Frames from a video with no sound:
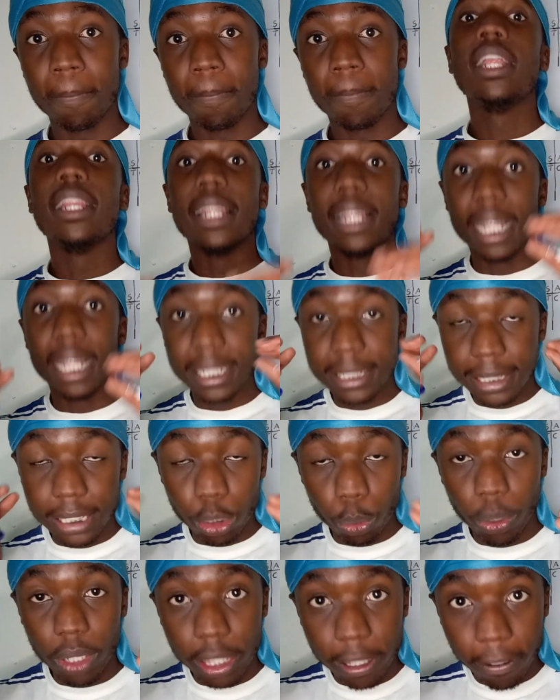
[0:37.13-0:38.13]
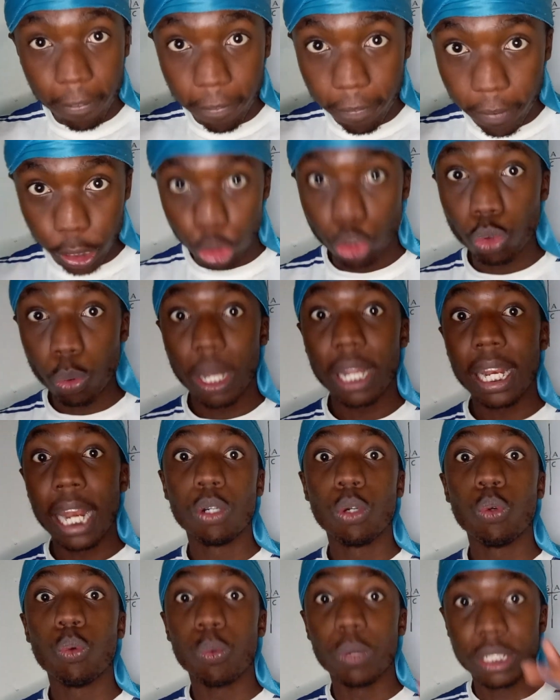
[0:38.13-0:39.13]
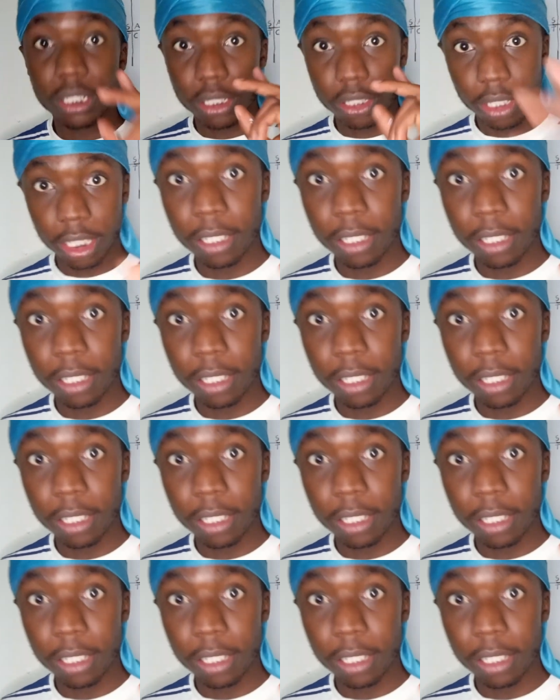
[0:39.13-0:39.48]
Let's deal with the first one now, which is gonna